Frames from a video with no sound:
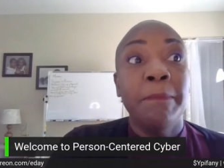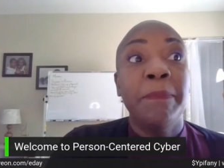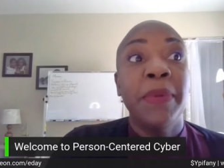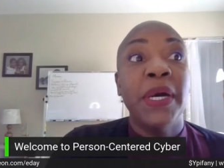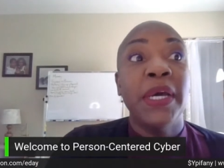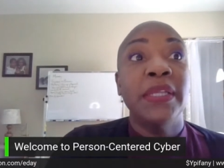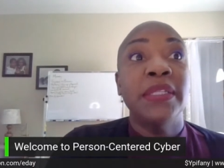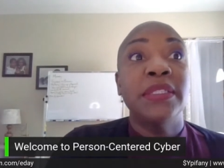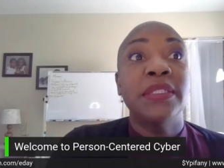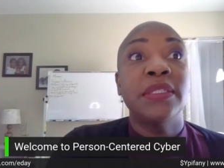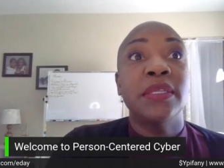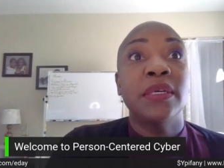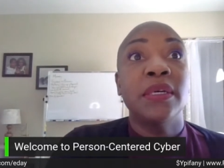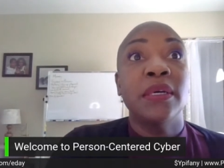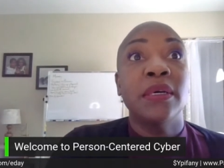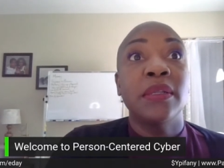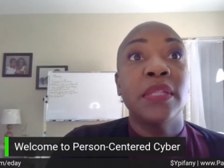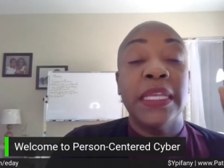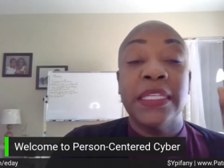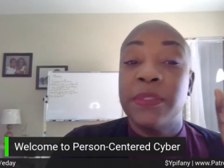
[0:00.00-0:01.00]
But
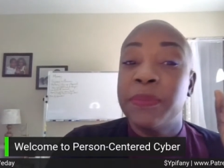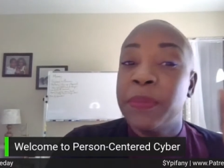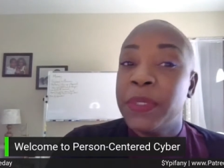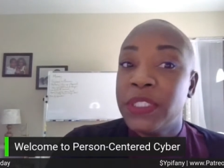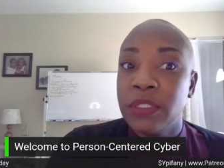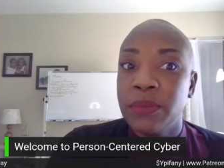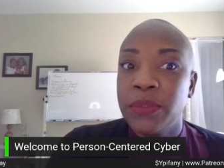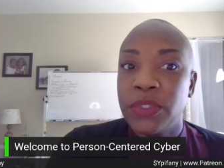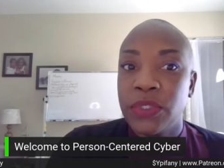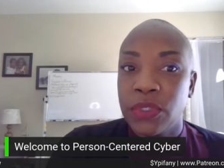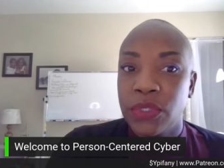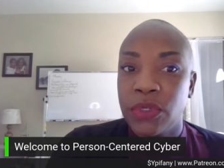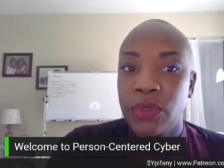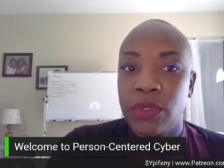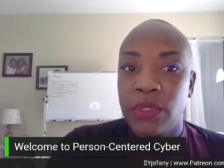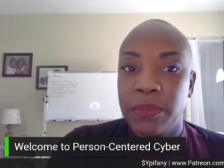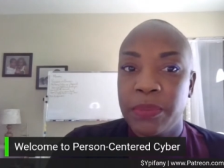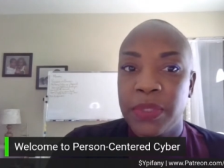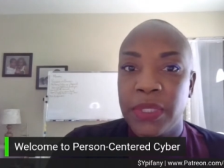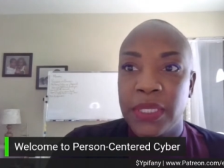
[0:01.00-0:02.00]
uh, especially with
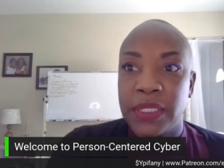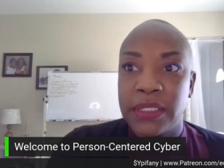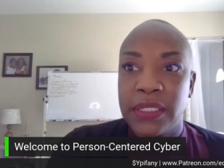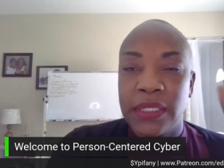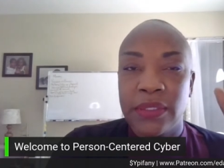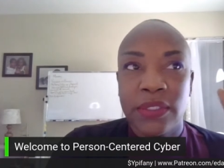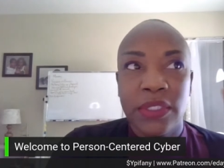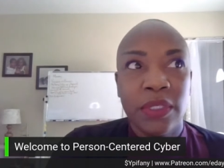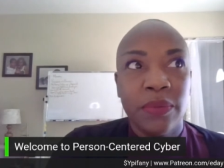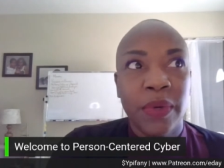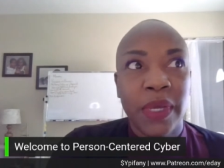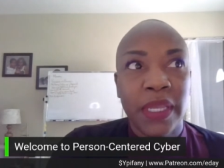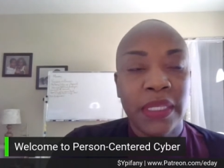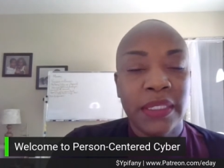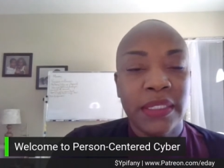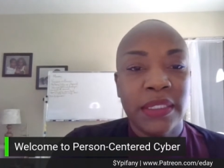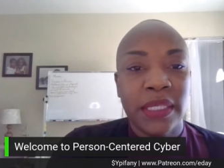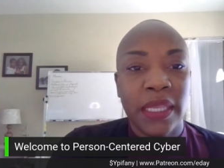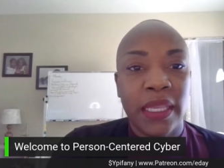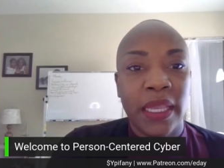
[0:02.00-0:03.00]
Security Plus, now
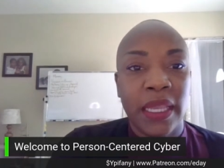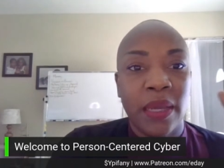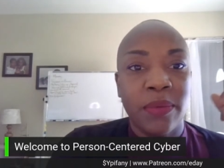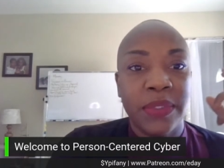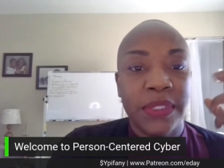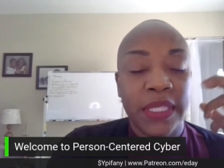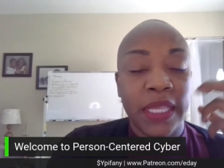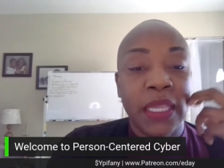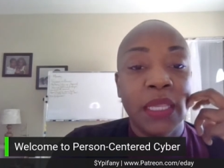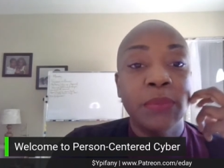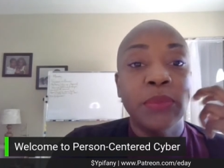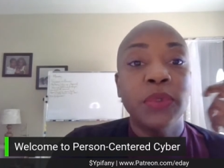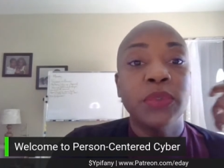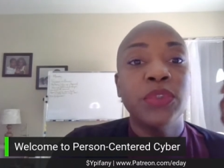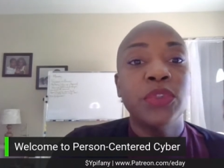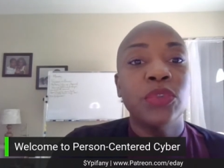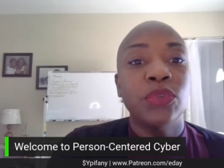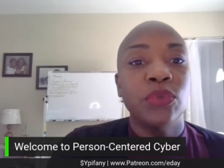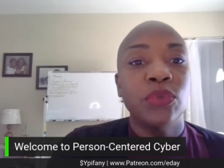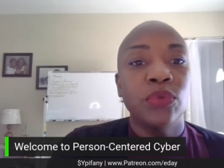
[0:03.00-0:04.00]
CYSA, I was able
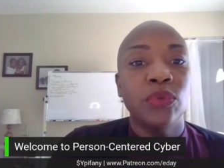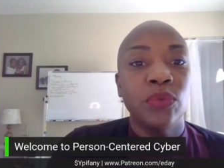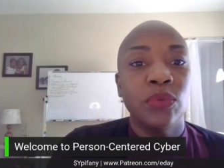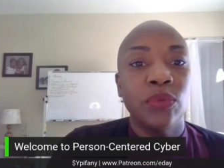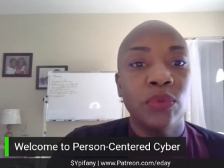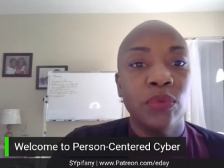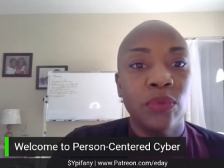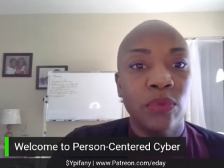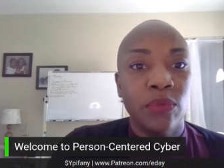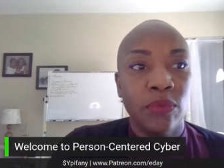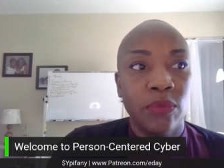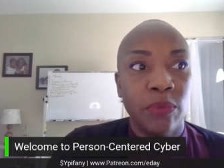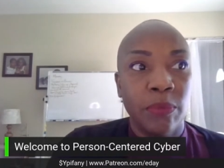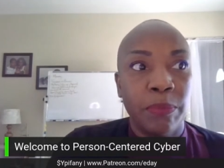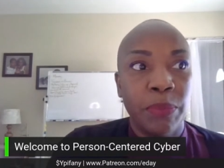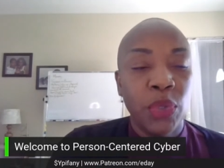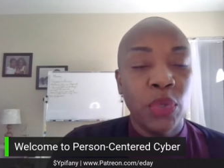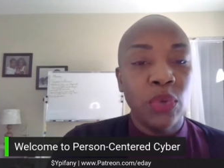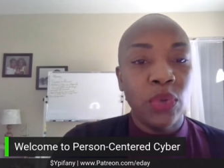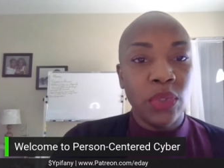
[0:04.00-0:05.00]
to
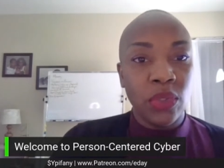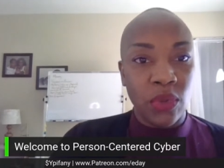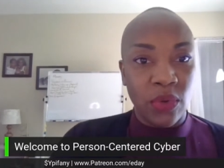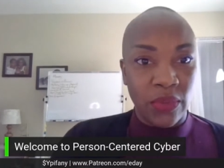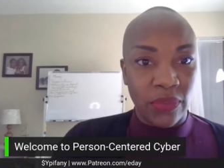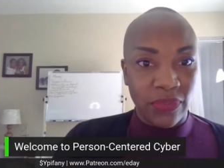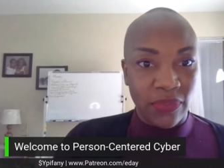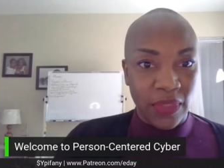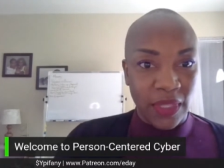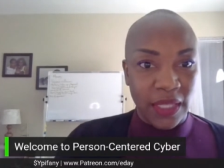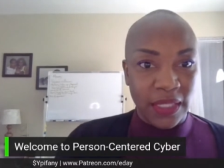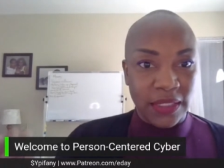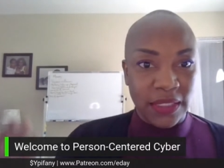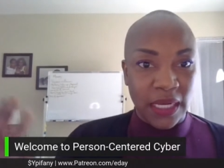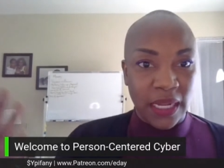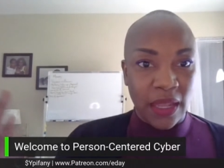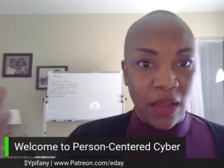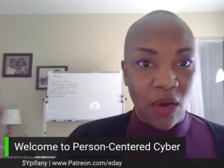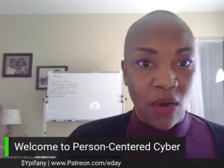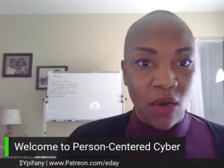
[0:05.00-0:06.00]
pull on things
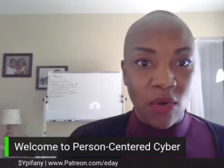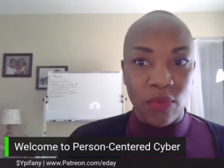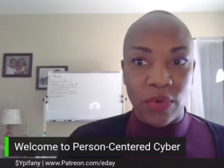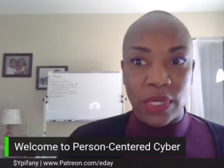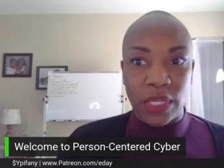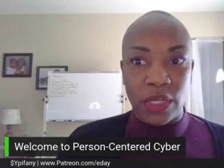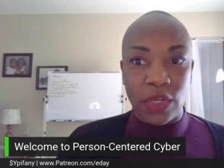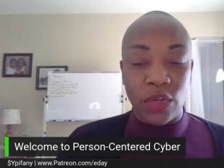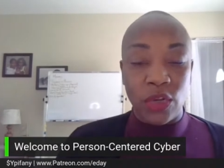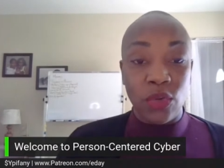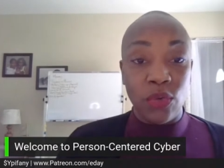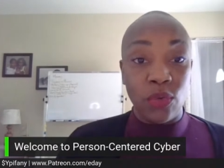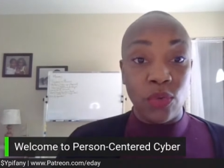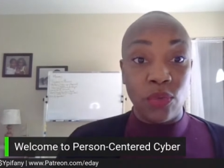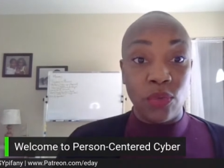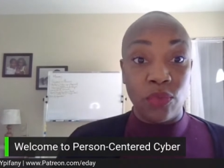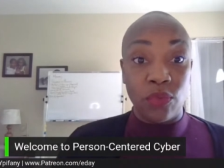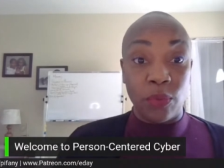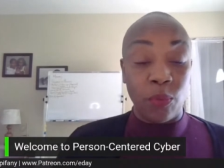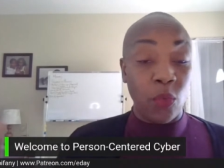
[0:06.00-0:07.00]
that I already
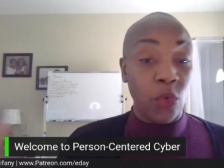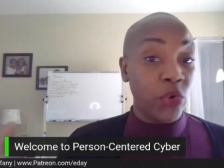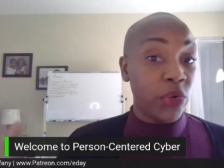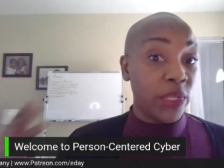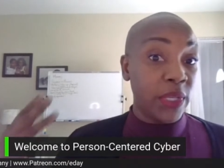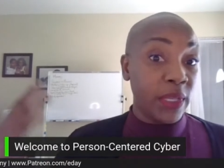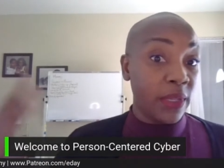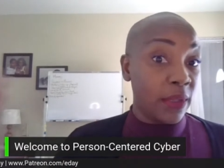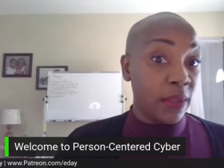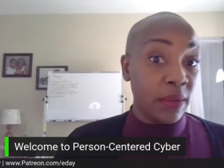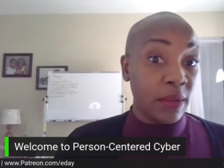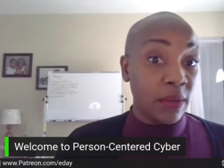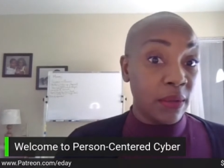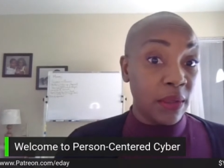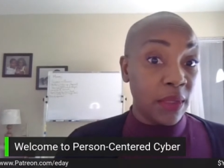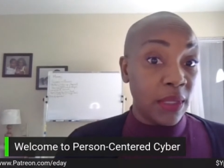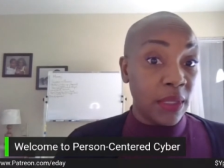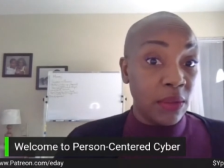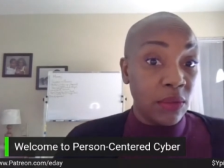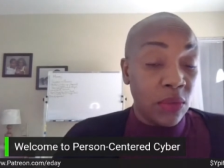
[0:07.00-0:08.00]
knew from working
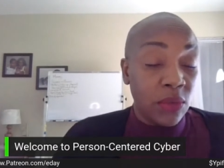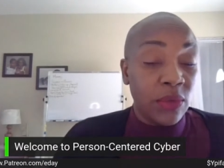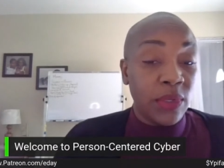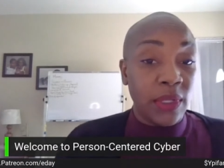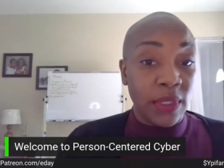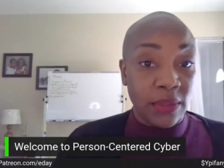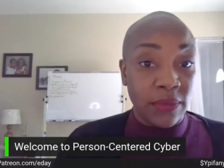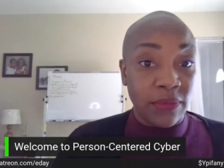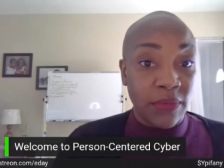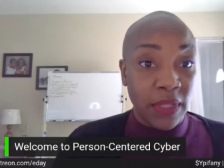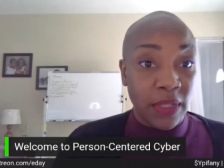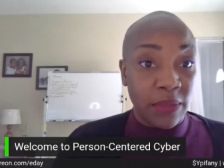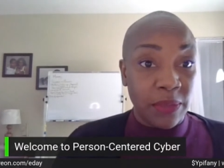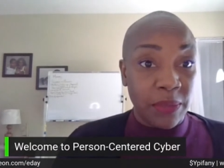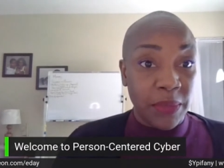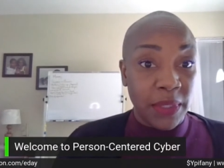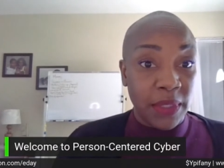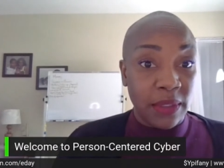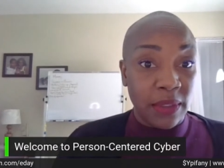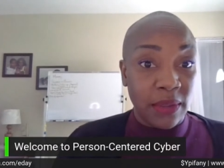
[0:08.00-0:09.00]
in learning and
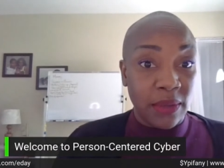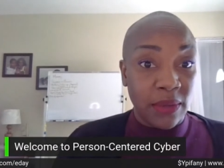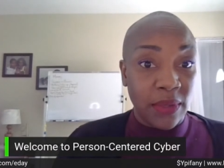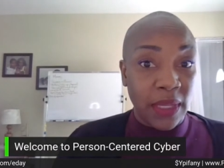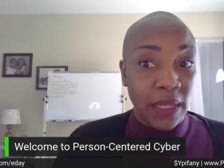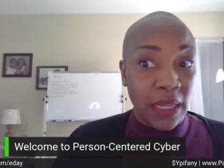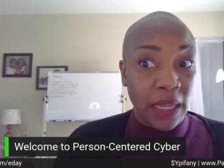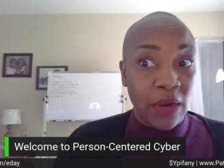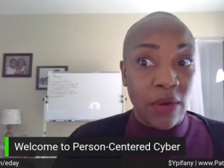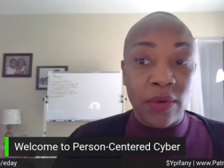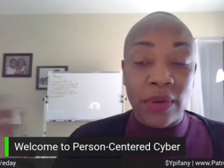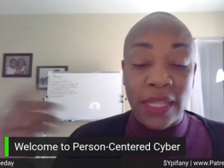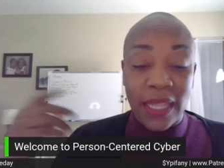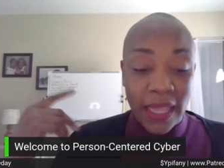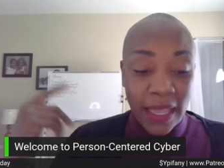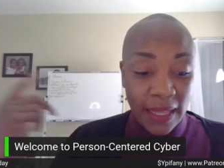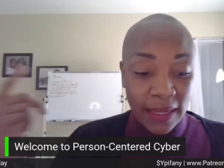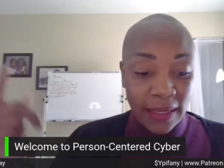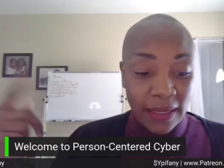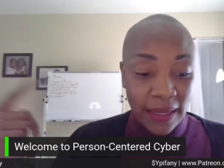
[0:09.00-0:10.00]
development. Okay, I already
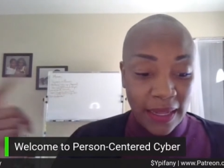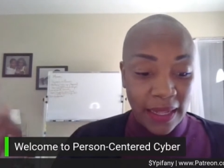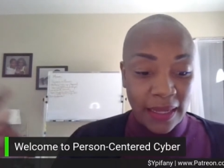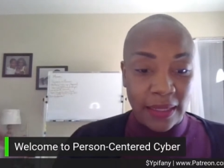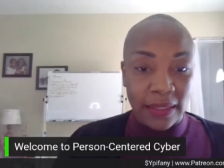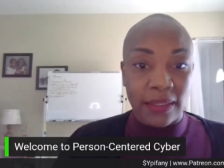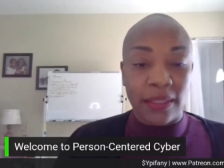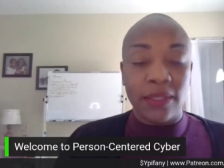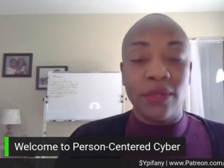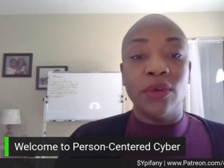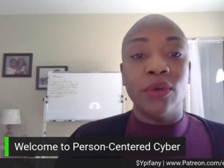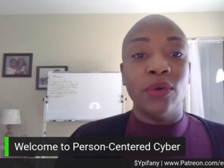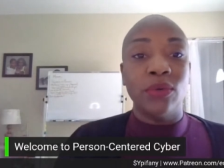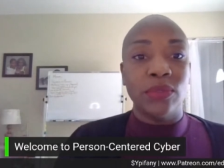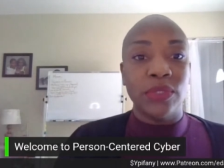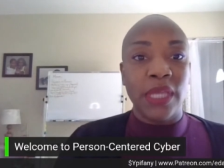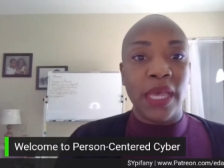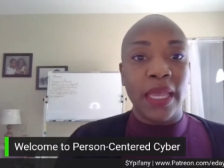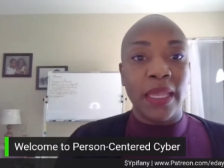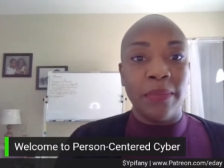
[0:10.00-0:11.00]
had an
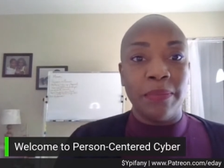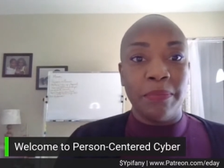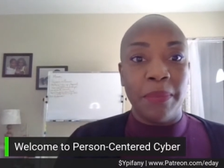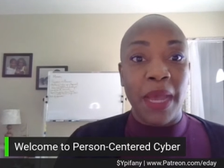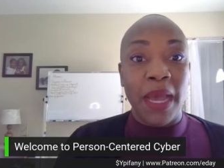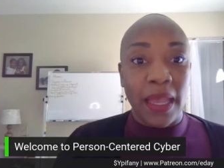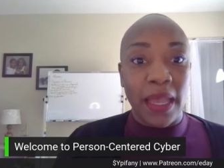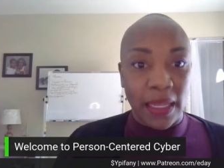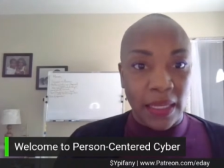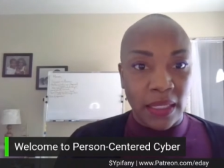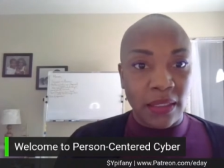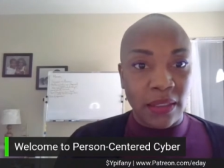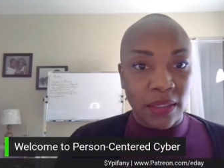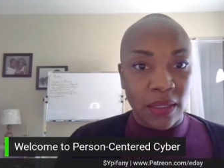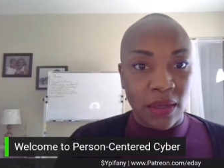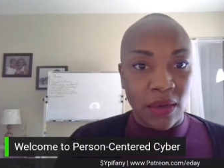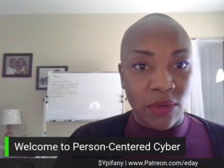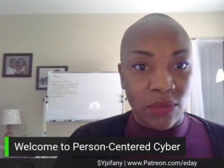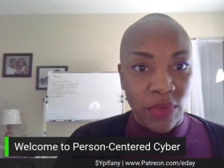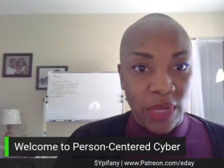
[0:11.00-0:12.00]
analytical type mind
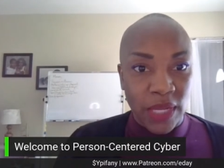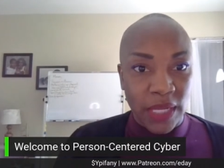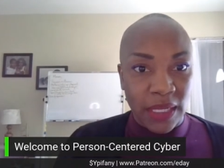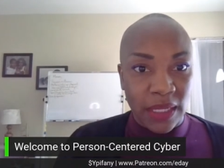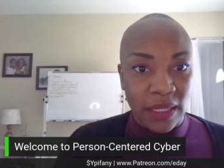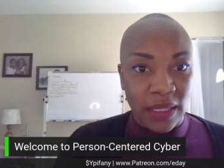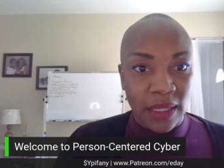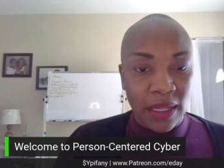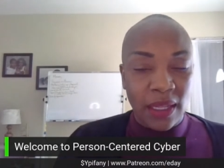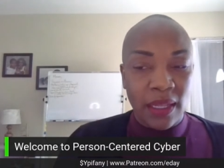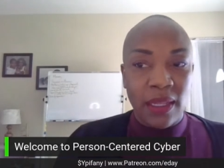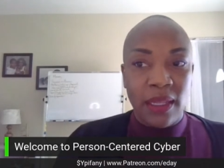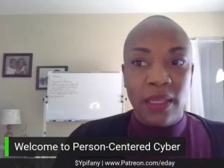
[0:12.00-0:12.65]
already,